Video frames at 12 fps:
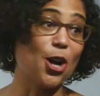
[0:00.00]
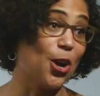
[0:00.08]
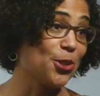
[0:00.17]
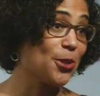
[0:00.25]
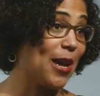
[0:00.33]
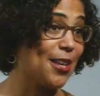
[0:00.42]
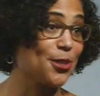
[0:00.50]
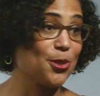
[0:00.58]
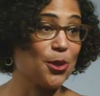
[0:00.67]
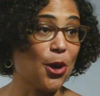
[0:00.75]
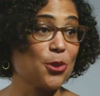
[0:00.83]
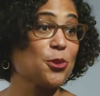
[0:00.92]
also has
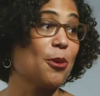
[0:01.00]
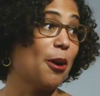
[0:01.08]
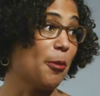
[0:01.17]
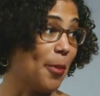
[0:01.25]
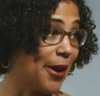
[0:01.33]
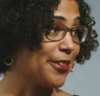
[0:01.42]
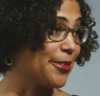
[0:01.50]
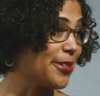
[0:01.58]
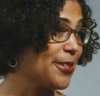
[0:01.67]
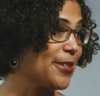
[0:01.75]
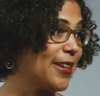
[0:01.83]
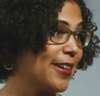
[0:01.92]
to go to our
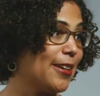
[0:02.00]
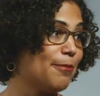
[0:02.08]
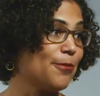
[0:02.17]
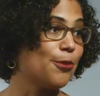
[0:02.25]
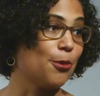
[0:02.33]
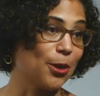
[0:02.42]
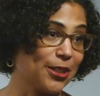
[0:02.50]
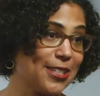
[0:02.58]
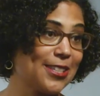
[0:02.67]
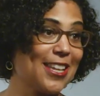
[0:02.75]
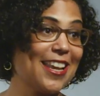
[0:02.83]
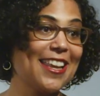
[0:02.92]
partners, for one,
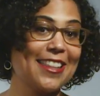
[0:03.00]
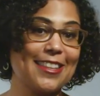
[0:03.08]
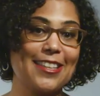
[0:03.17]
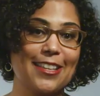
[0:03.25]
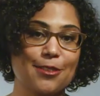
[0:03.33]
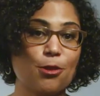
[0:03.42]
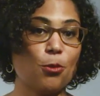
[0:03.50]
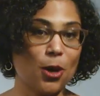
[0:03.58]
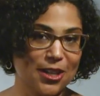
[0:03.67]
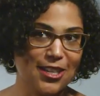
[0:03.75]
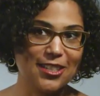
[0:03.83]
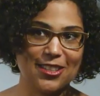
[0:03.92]

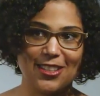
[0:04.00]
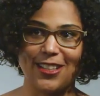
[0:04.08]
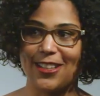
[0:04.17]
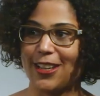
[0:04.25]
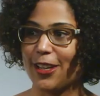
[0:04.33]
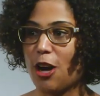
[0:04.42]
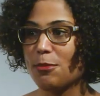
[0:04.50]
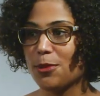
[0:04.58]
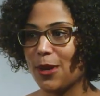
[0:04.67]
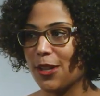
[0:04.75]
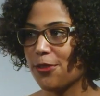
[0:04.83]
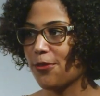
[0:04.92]
the
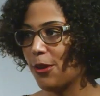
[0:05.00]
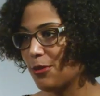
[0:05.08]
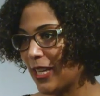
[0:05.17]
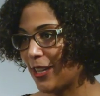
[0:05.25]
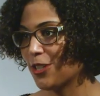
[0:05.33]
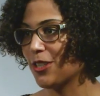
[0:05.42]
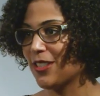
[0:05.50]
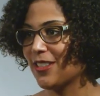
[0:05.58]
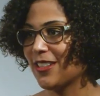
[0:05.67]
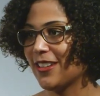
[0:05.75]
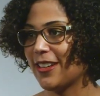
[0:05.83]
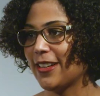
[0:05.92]
Commonwealth
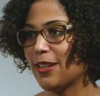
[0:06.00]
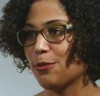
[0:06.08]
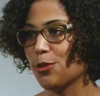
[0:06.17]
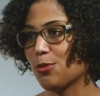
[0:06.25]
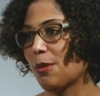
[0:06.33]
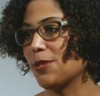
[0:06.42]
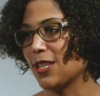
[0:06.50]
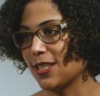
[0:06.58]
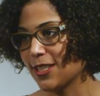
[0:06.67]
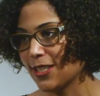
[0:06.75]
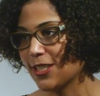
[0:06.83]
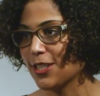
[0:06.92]
Foundation, who's
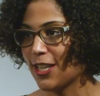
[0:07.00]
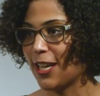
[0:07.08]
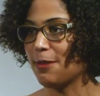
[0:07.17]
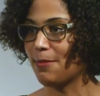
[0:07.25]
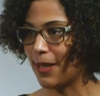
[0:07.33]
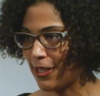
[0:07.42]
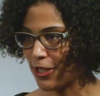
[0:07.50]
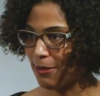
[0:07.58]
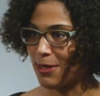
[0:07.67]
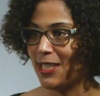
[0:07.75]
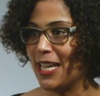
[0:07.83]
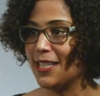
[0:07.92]
represented tonight by
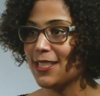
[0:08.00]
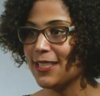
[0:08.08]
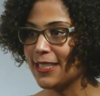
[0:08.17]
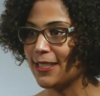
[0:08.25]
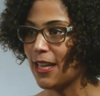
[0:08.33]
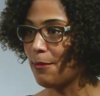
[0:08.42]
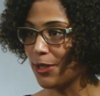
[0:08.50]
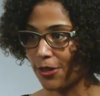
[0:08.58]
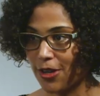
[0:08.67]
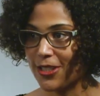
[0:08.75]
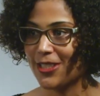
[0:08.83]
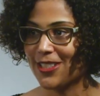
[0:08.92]
James Tennant and Emma
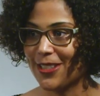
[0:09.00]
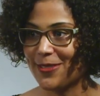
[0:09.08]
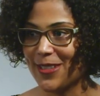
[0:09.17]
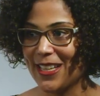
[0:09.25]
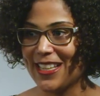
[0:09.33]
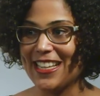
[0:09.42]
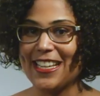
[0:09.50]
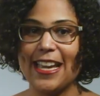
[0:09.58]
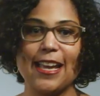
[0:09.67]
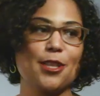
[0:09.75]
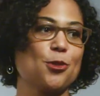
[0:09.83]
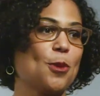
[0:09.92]
DaCosta,
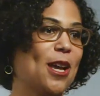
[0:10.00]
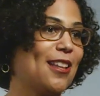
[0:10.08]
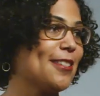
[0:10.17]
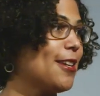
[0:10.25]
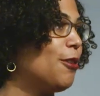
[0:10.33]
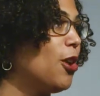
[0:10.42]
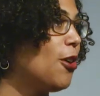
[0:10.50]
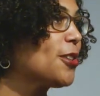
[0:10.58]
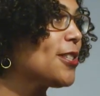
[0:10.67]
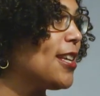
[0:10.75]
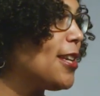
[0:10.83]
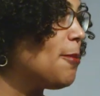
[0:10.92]
as well as our
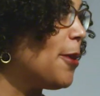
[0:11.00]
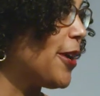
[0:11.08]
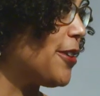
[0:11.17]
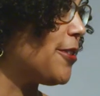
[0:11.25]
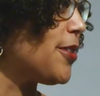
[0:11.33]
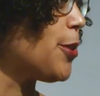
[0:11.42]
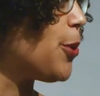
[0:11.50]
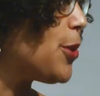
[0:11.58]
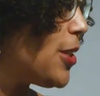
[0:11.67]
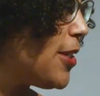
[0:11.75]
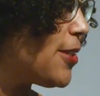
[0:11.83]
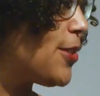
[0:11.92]
longstanding partner, the
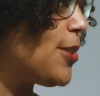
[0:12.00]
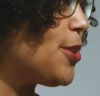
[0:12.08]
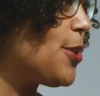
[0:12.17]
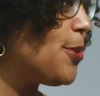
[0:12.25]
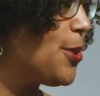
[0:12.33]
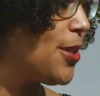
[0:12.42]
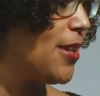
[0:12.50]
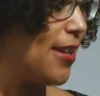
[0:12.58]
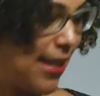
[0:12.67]
Goethe-Institut.